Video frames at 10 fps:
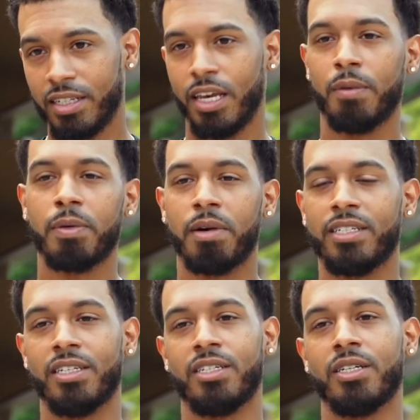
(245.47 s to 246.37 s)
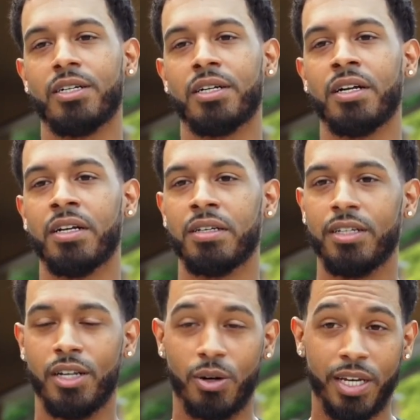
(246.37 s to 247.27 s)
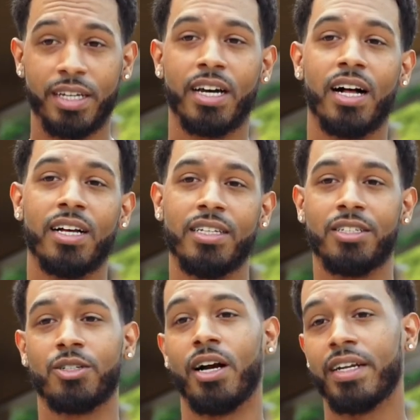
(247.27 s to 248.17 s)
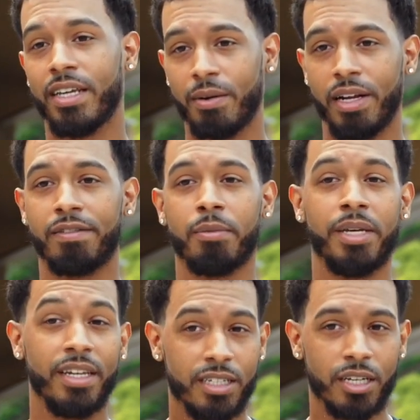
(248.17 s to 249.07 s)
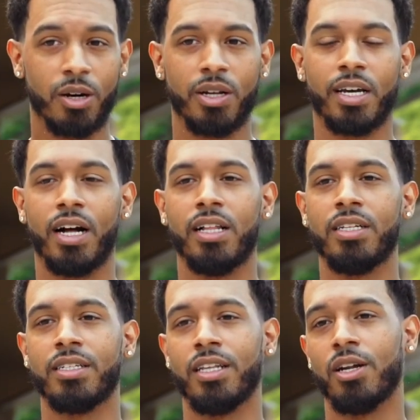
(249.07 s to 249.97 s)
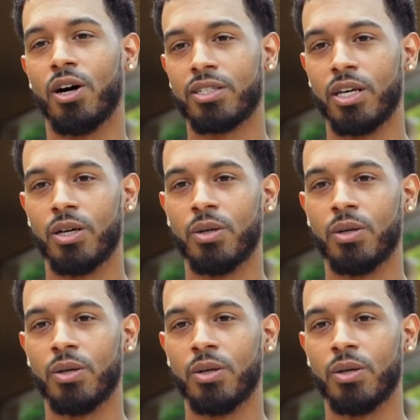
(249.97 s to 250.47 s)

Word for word: helping my sister, you know, in college, trying to get ready for me to go to college, and then also